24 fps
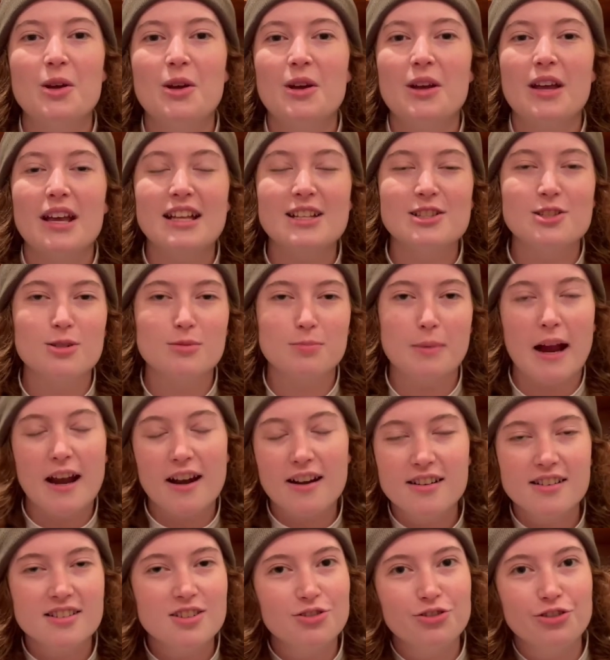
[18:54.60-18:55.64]

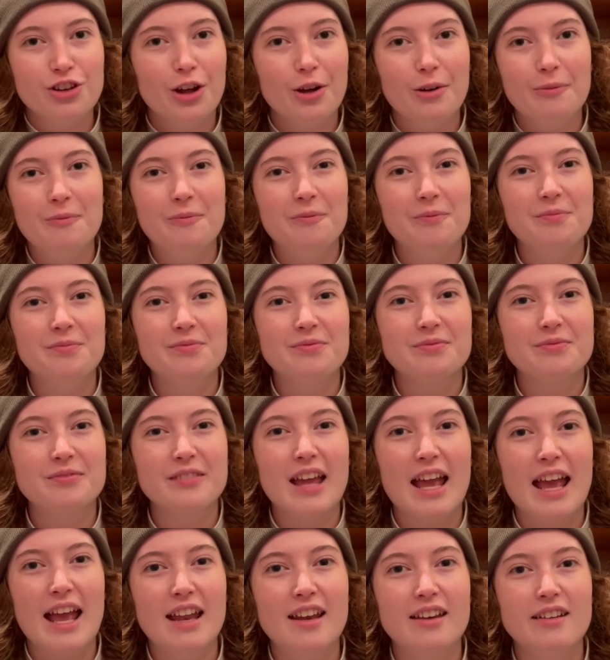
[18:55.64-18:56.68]
inspired to film.
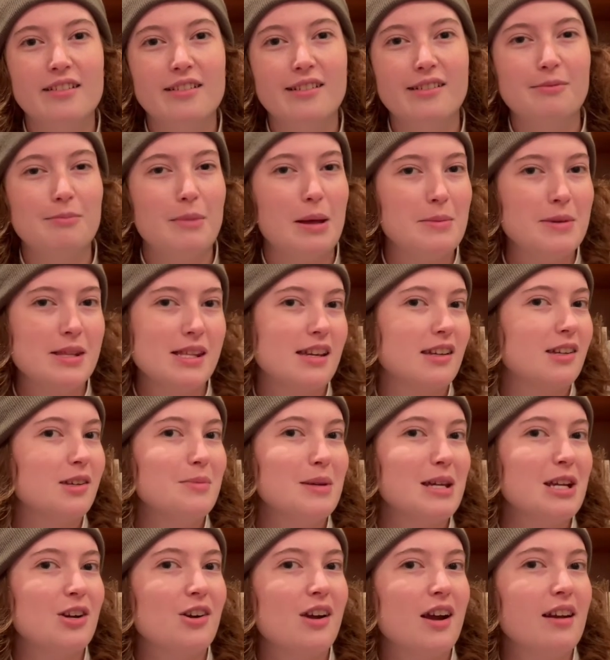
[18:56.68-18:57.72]
And maybe that could
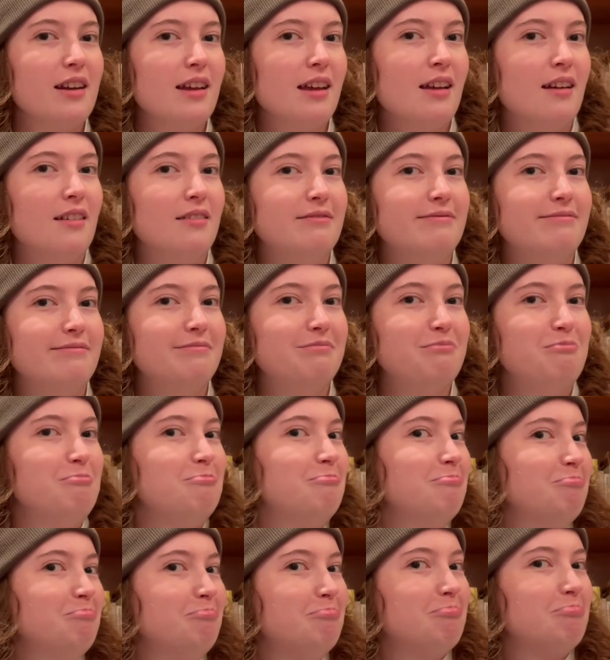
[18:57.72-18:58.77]
be your idea.
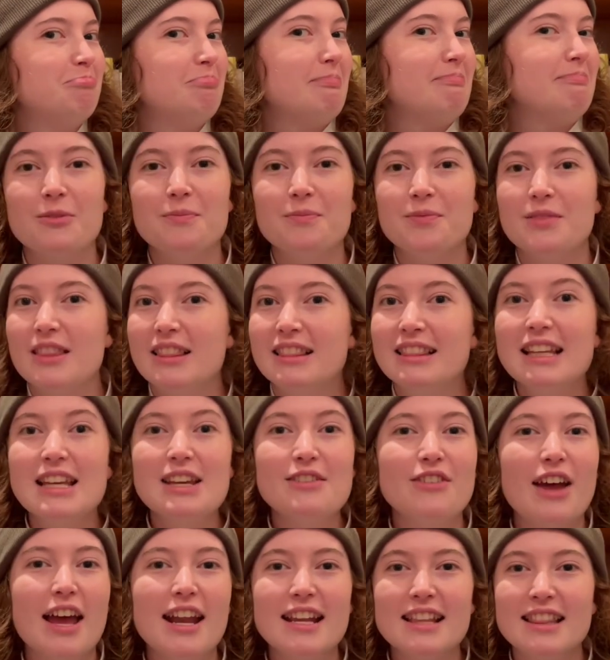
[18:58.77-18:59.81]

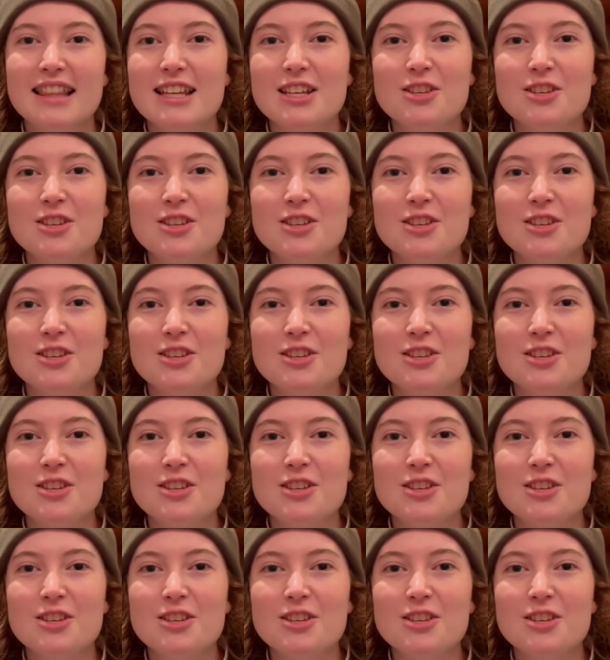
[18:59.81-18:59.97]
Leave anything